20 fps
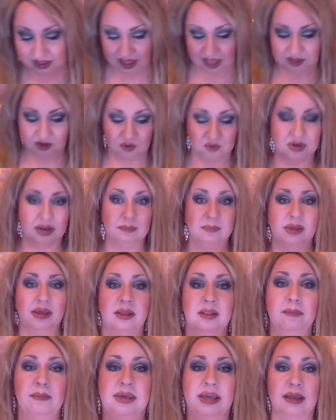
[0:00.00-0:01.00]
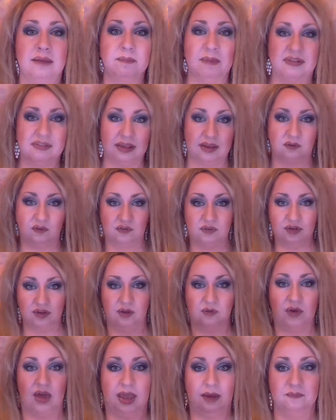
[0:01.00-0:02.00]
Hang on, let me get myself,
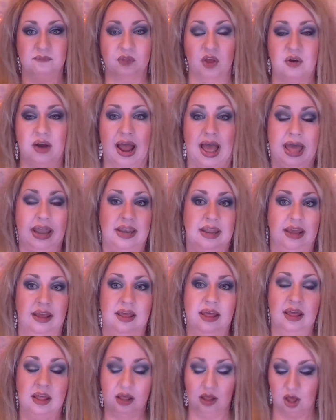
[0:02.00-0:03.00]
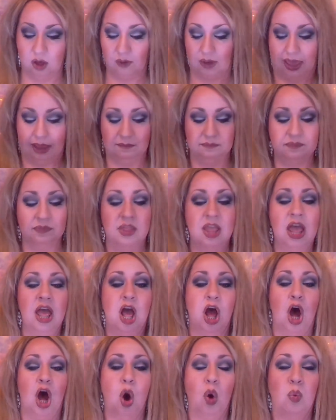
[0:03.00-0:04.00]
okay? All right, okay.
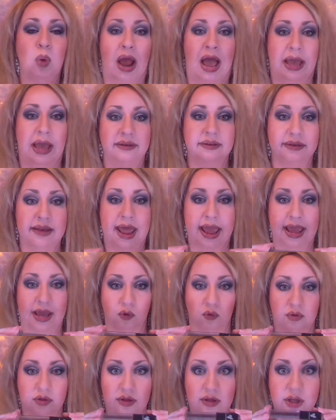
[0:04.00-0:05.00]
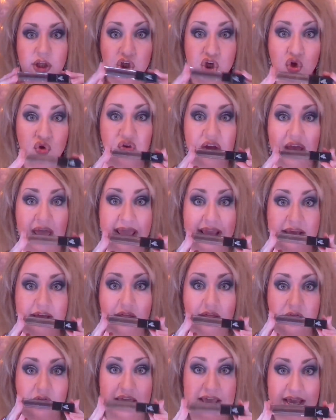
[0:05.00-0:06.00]
All right, now, you take
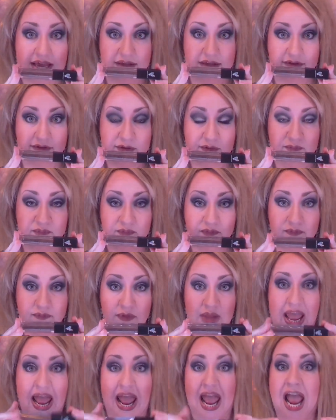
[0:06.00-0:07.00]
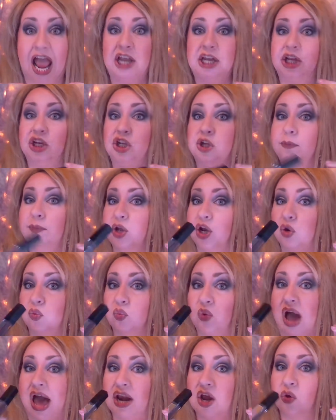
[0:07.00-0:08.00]
this, and then you put it
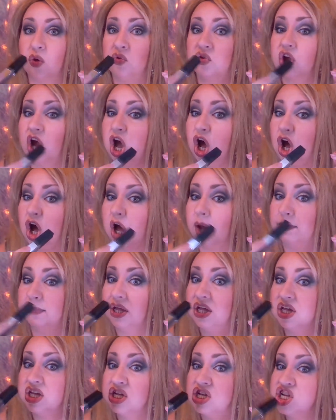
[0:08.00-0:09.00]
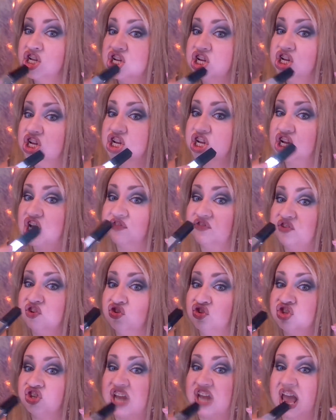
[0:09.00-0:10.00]
right on top of your
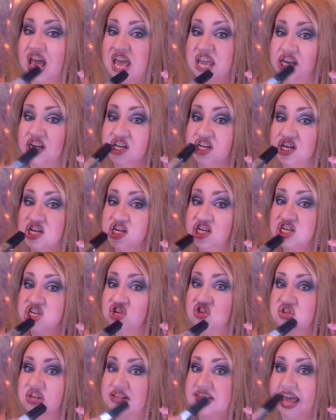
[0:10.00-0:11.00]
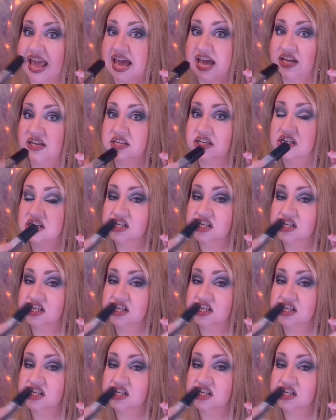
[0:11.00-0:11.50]
stain. You see that?